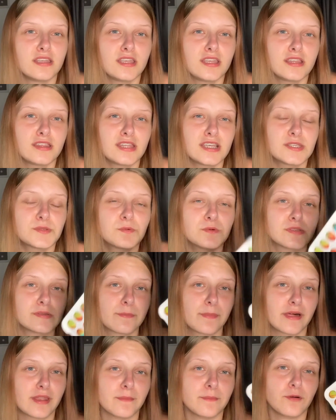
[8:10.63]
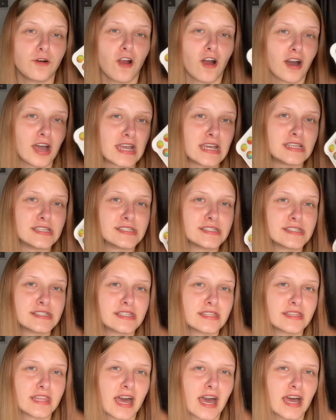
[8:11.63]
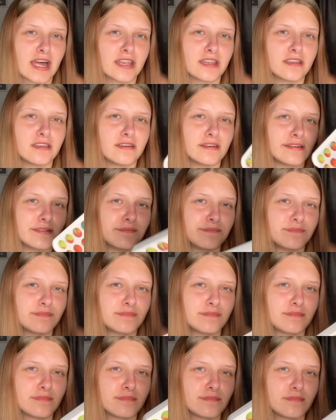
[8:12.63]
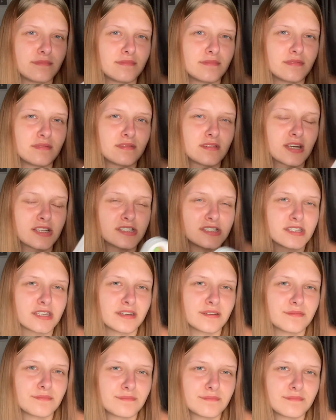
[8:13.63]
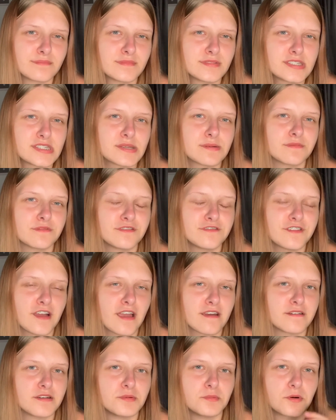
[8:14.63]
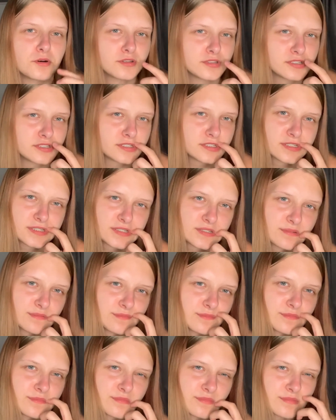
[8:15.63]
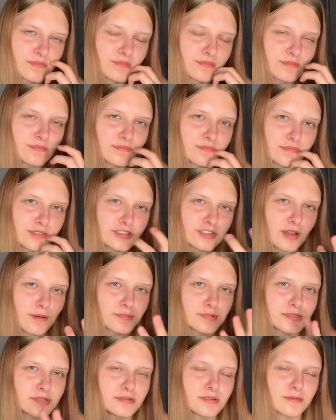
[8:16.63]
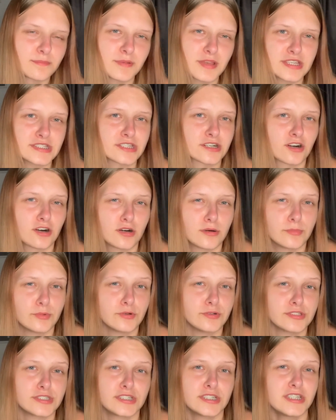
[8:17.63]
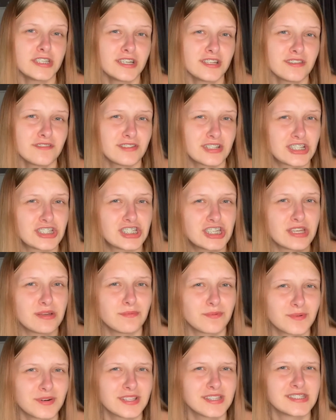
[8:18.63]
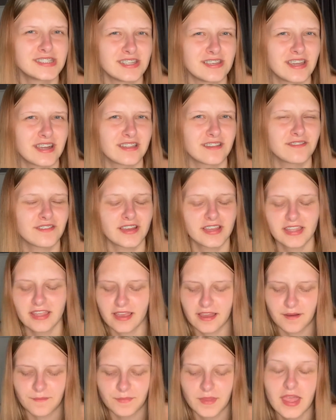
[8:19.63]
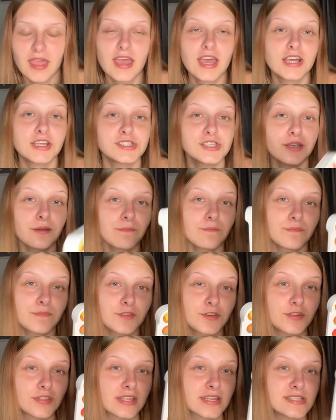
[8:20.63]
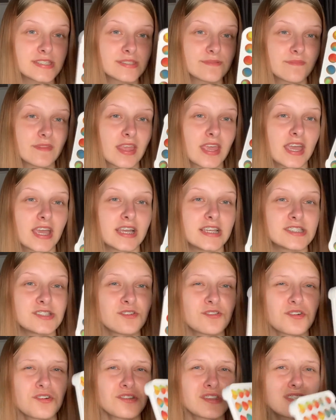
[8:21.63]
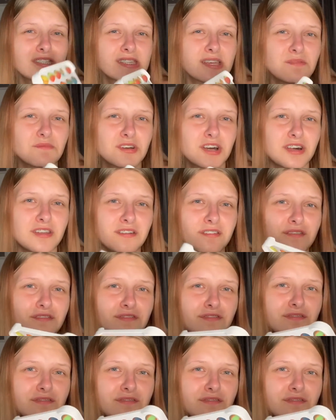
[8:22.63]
this was a better prize than, I don't know, some fairy wand strapped to a piece of cardboard. You know, the really cheap ones, you get the fact, yeah. So got this. It's not got the same kind of